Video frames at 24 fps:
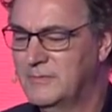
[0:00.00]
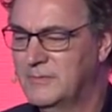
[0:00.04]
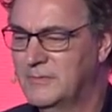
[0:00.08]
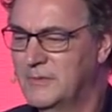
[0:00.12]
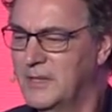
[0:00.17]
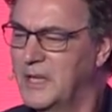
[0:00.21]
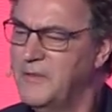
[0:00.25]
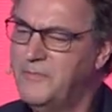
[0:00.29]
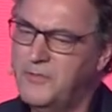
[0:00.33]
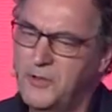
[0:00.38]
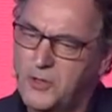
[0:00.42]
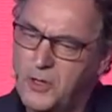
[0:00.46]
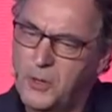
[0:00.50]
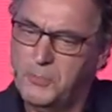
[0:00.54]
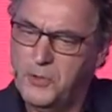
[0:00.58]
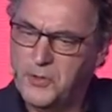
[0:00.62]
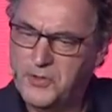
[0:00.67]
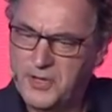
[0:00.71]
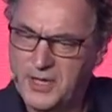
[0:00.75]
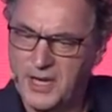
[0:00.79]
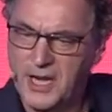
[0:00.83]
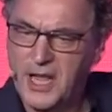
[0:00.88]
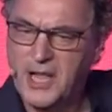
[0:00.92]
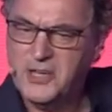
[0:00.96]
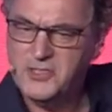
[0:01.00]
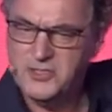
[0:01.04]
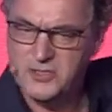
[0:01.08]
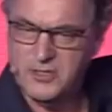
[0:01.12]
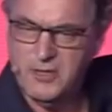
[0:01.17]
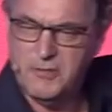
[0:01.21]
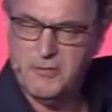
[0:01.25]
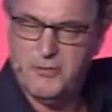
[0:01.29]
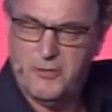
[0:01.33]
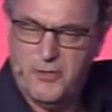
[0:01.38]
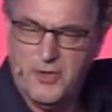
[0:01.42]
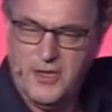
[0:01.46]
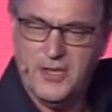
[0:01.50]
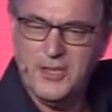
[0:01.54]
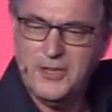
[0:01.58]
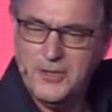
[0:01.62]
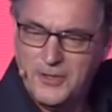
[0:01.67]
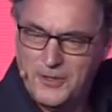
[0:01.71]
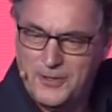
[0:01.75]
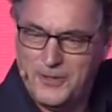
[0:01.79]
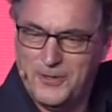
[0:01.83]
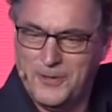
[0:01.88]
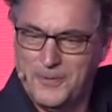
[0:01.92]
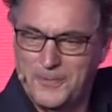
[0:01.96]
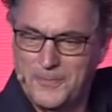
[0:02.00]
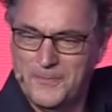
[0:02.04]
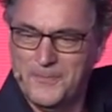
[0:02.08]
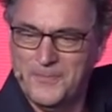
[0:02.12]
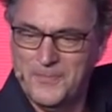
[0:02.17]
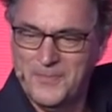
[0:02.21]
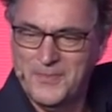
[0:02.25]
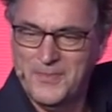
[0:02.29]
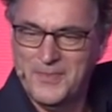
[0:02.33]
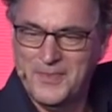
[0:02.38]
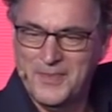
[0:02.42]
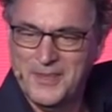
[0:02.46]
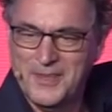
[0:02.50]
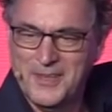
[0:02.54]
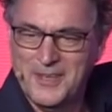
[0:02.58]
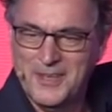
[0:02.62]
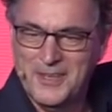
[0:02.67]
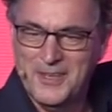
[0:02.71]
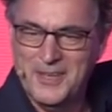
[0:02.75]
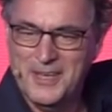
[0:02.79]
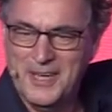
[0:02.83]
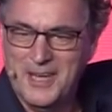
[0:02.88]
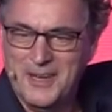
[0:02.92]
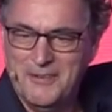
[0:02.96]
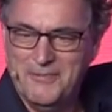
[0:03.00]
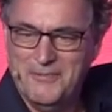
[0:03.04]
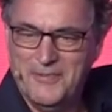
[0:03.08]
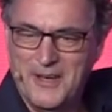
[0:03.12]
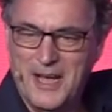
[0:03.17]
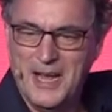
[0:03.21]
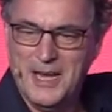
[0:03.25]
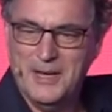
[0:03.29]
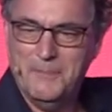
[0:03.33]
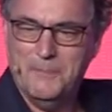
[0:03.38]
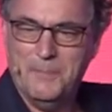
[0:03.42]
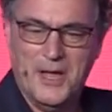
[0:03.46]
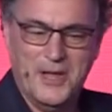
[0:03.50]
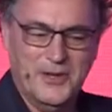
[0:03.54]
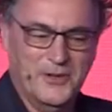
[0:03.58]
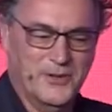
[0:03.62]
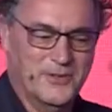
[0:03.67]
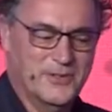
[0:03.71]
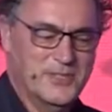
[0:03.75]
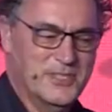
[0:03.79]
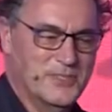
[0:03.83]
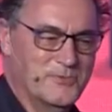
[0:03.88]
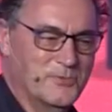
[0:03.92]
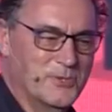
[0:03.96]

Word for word: If a computer can actually think and find patterns,